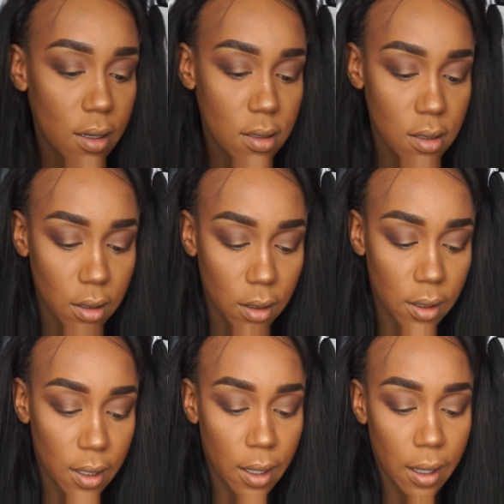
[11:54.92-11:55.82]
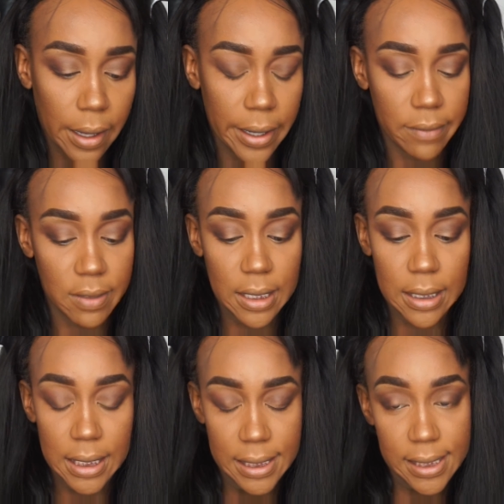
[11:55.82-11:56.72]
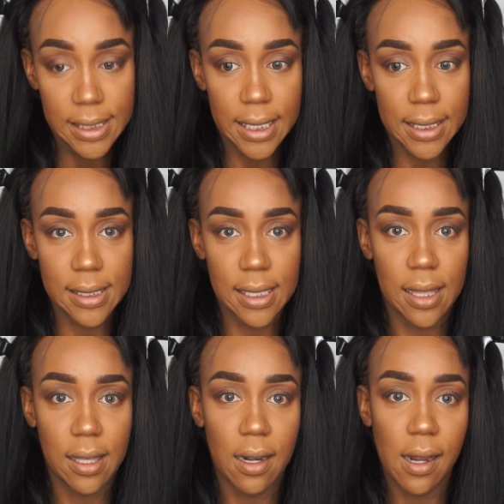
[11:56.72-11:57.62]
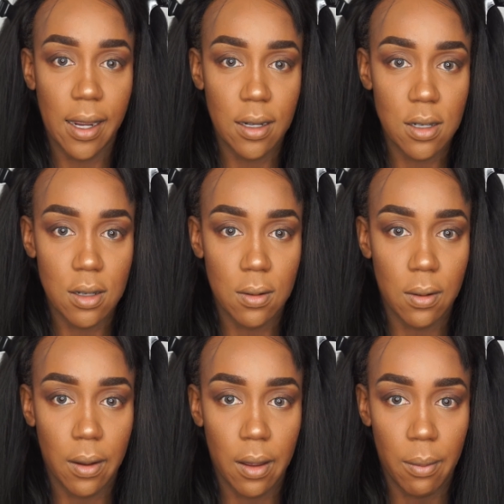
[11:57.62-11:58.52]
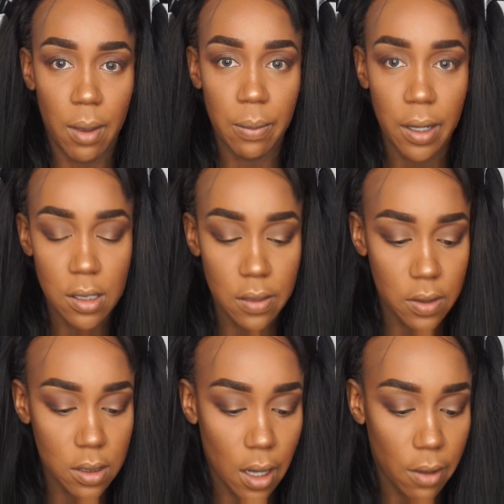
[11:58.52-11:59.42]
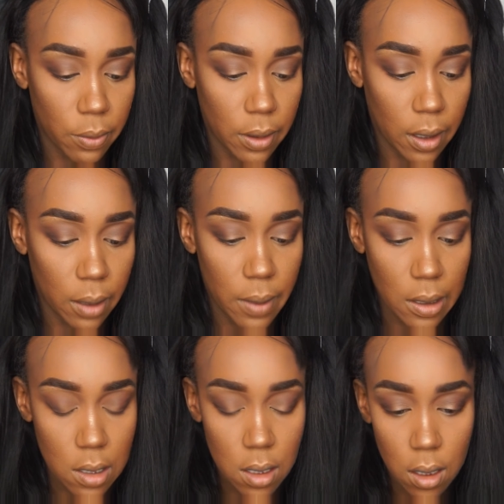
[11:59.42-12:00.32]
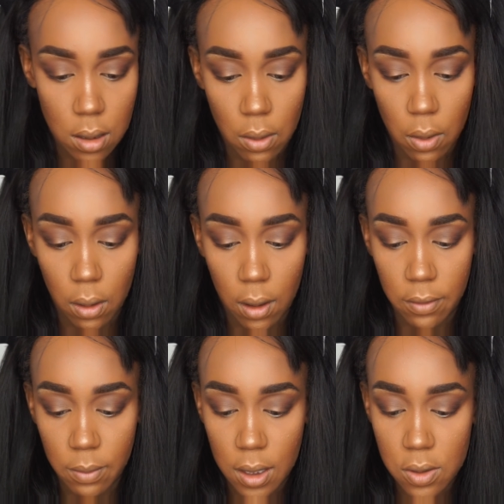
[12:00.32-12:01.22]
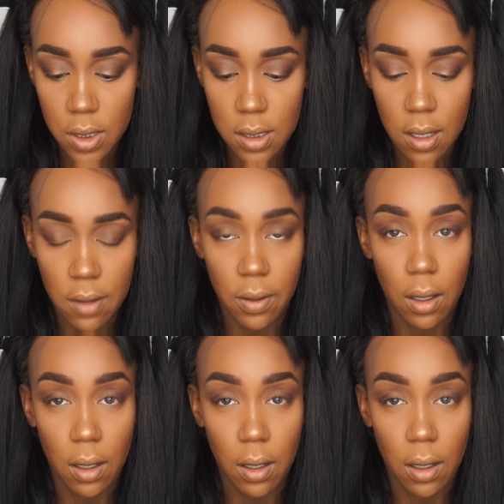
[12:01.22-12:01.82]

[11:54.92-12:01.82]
so I have like a 9 to 6, and then I do a bunch of stuff with like my church and a whole lot of ministry stuff, a